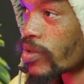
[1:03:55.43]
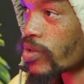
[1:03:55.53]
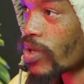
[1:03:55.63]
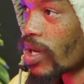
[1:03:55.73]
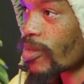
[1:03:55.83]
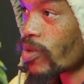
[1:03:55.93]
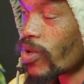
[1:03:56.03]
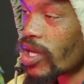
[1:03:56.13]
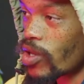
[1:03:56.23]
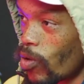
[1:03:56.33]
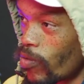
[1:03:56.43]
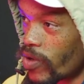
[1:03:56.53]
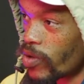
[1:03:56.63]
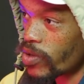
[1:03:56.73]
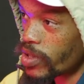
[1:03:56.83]
You know what I mean? We're the
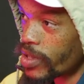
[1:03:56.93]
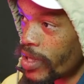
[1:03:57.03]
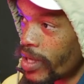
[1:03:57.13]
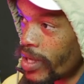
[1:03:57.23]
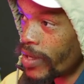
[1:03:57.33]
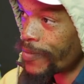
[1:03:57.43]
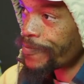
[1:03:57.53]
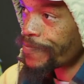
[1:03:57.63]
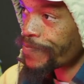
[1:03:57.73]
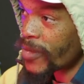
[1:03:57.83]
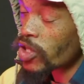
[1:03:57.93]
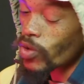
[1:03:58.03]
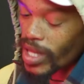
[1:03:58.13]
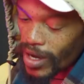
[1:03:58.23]
overlords. So they've